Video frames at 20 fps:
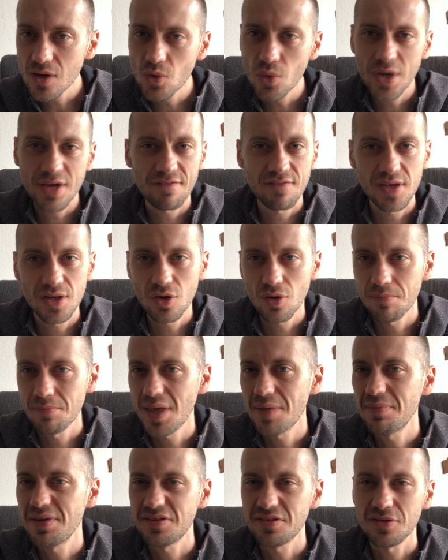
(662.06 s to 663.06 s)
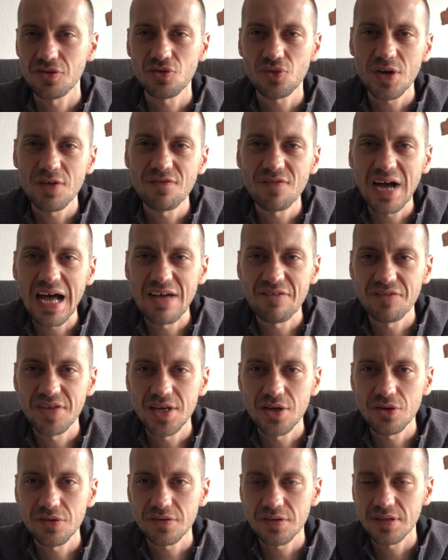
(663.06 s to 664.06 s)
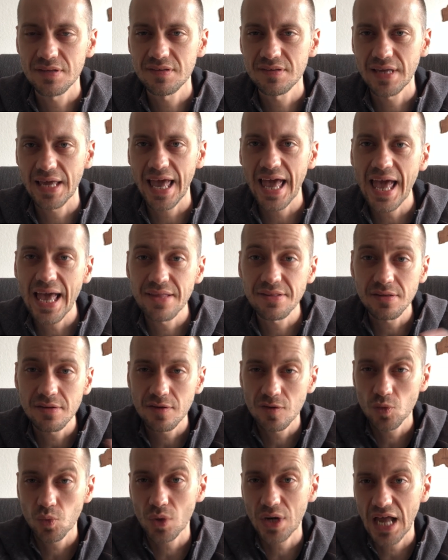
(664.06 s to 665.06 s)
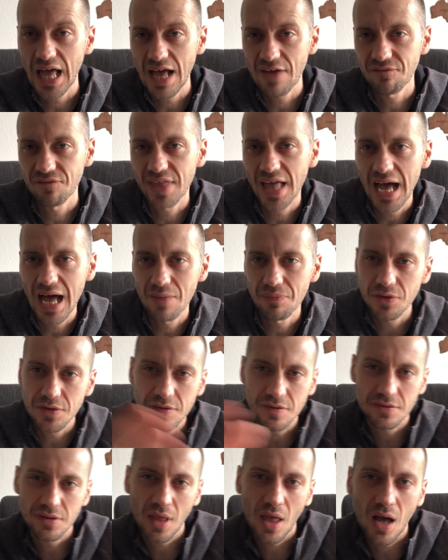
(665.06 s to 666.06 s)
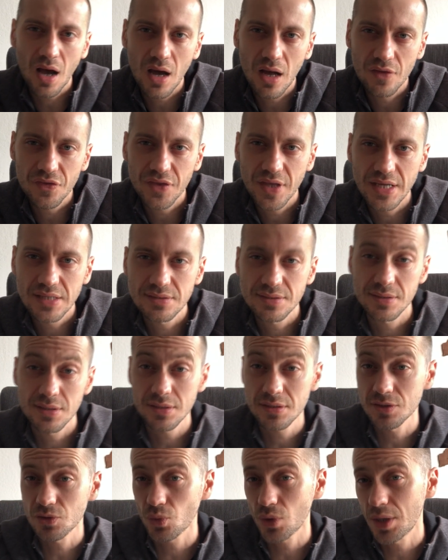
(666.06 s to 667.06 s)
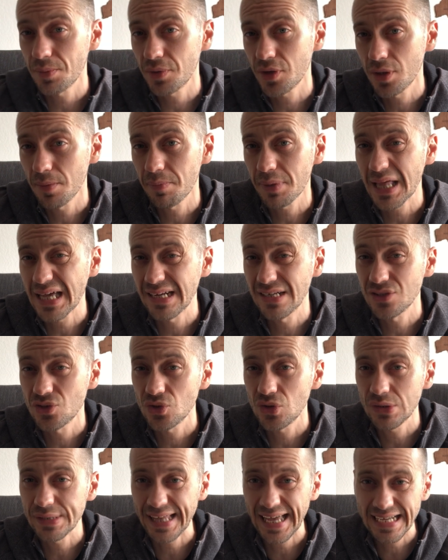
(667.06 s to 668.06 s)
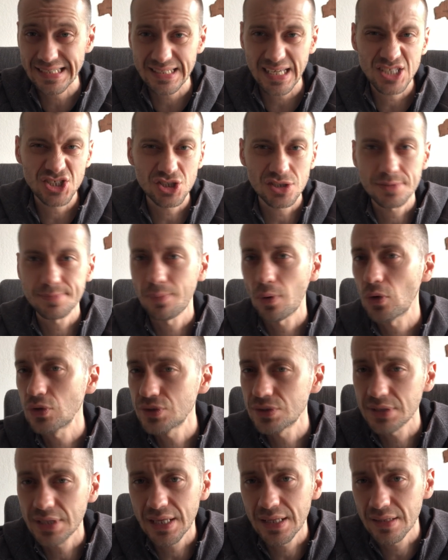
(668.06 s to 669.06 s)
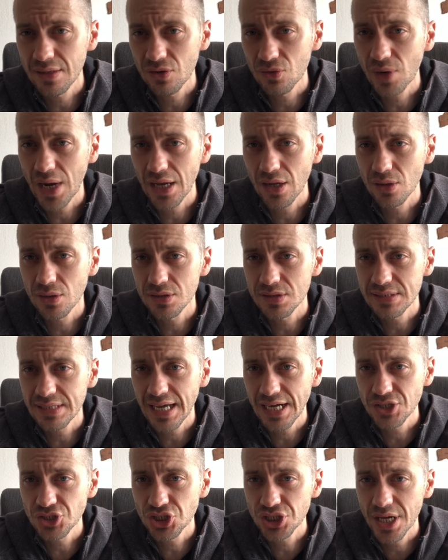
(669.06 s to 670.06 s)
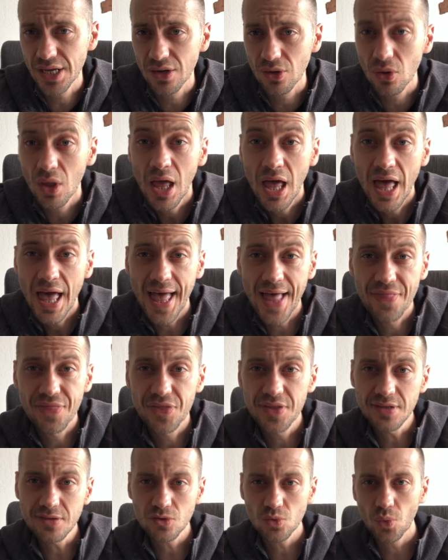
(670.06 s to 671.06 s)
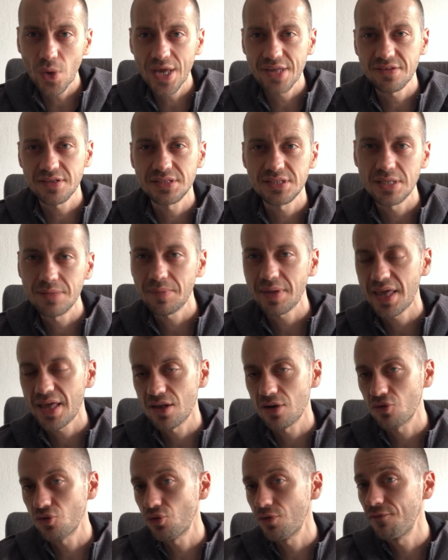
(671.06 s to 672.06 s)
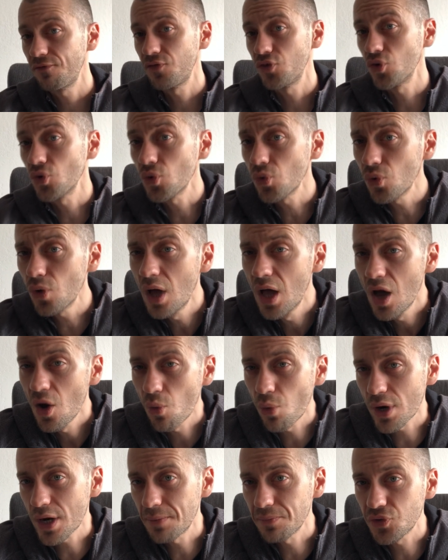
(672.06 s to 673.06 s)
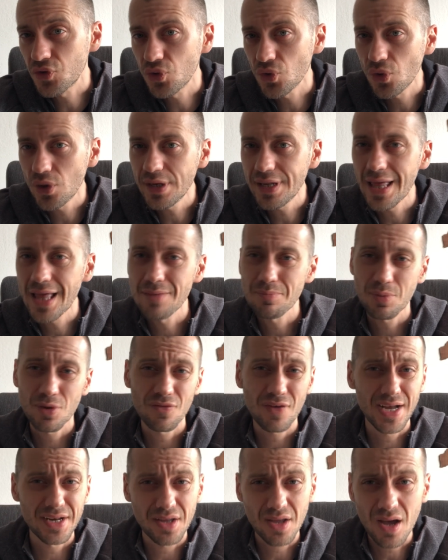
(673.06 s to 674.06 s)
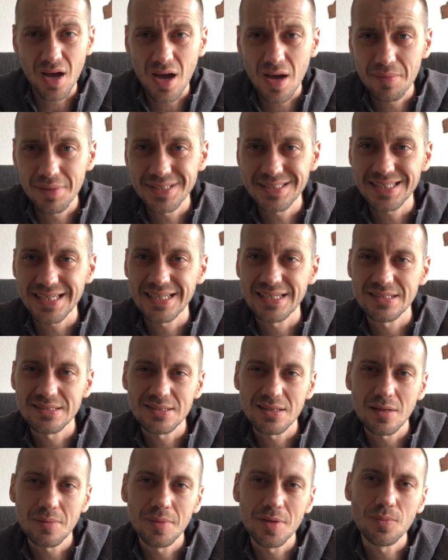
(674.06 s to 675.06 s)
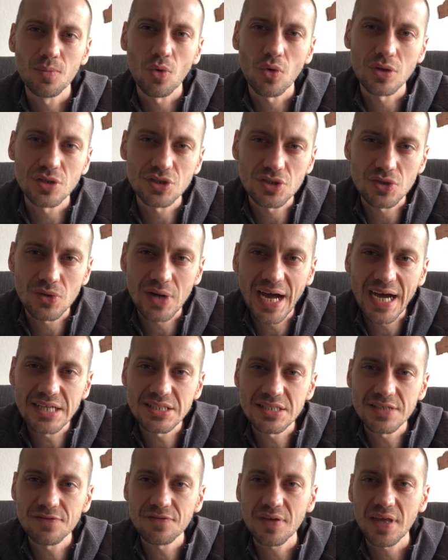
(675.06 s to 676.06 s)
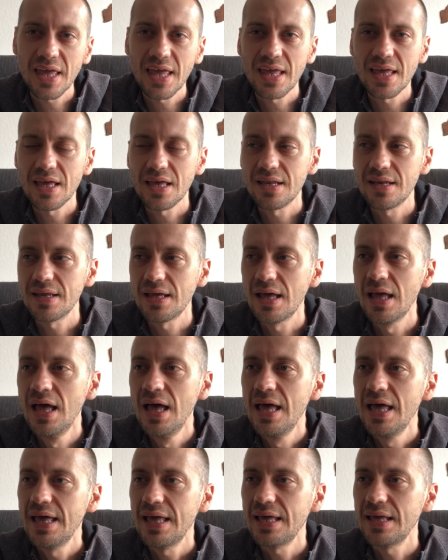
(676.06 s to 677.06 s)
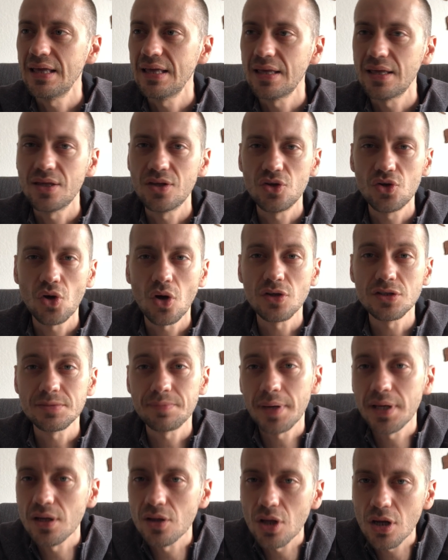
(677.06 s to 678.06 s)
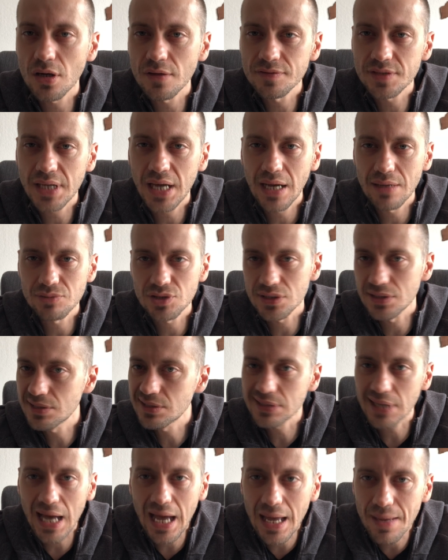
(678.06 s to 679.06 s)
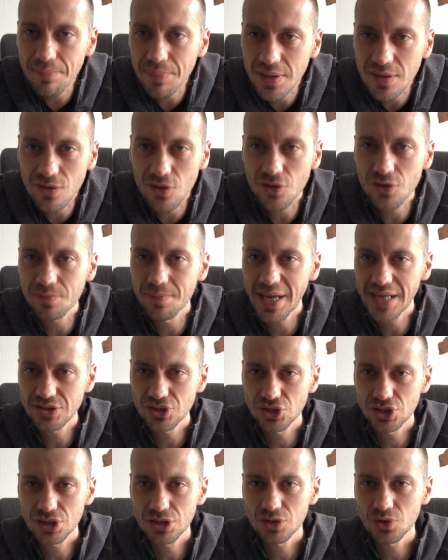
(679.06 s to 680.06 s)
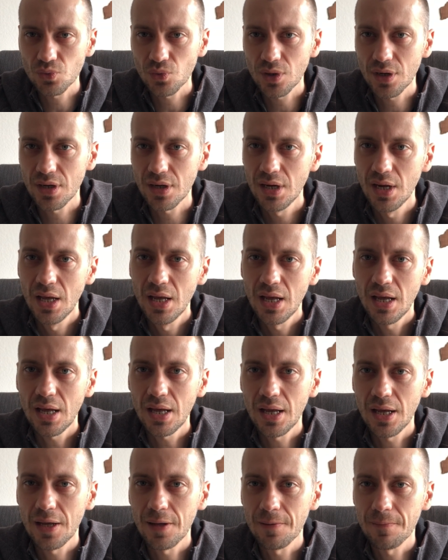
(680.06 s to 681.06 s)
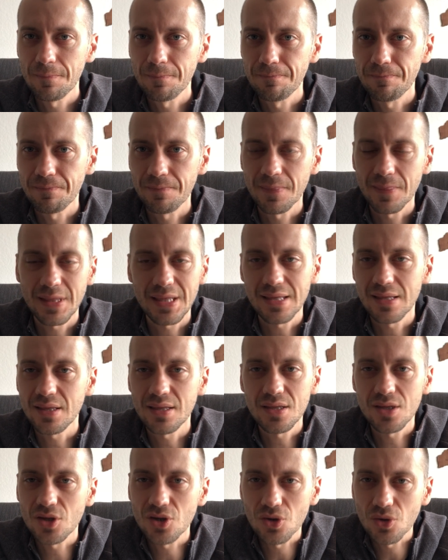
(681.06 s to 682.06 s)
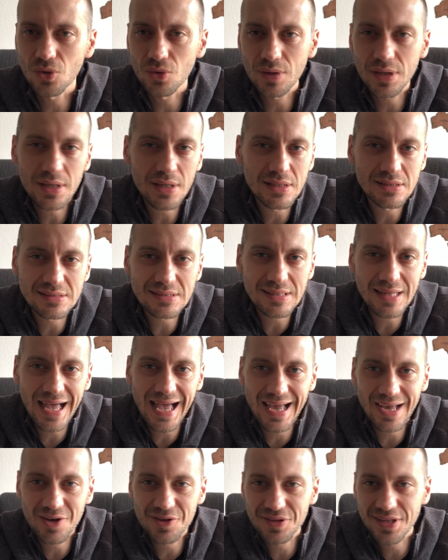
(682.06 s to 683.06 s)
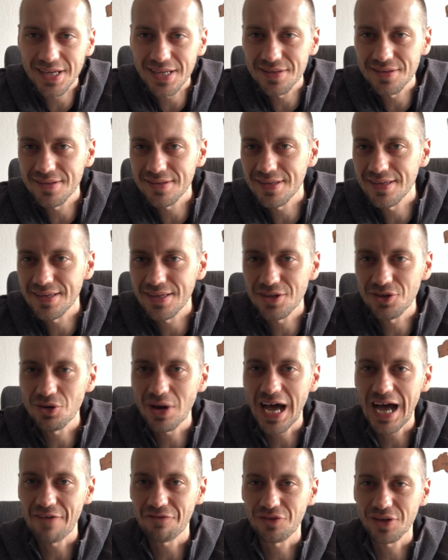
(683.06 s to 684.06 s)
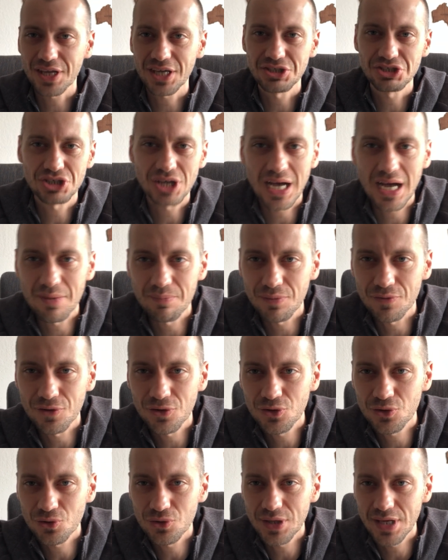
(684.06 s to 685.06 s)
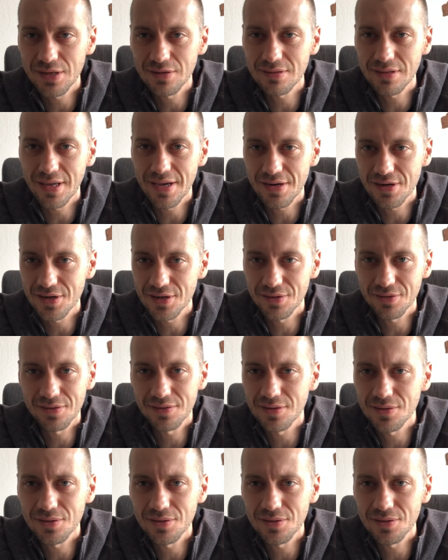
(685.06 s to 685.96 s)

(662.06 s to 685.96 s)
a quick video, maybe it's a 3-5 videos, and say, hey, this is what I have done, this is the context, this is what I'm planning to do next, and just post it in a regular Slack channel. And this way the team can review what I'm doing and provide comments, and it's a little bit more interactive, and you don't spend a lot of time just typing those messages where, you know, in Slack that you have to catch up. It's 2 days later,